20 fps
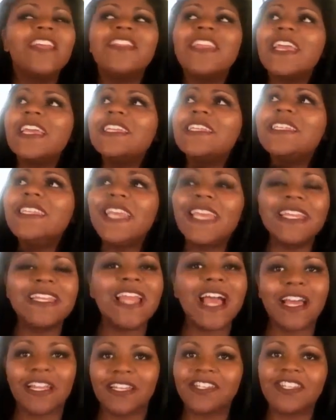They did
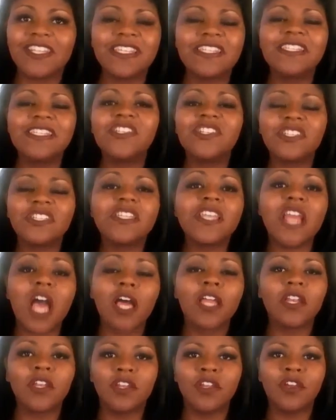not, this is just
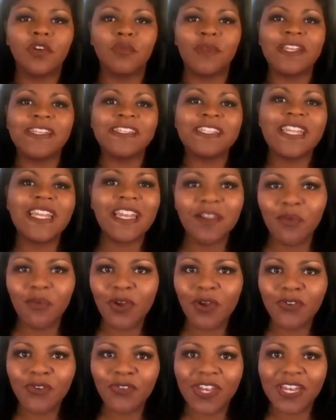not new. But is it any
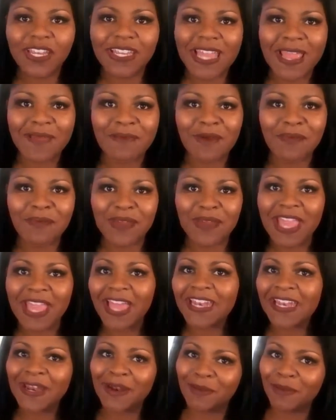wonder that it came up
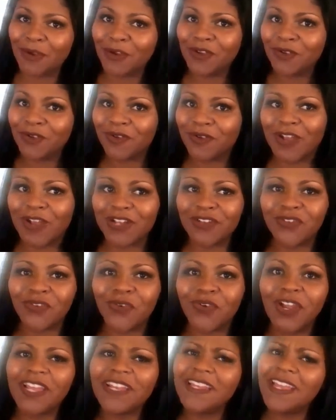again in a Mercury
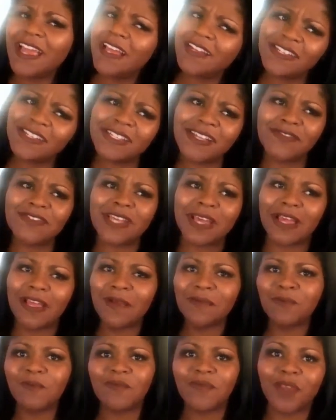retrograde? Yeah, i just love to
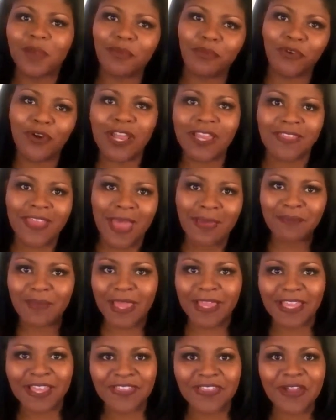bring that
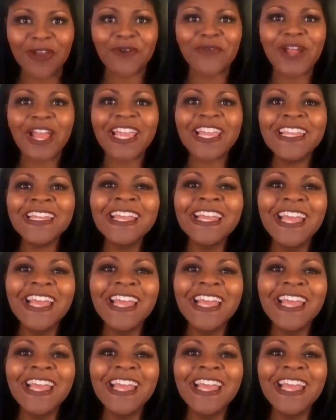back in there, right?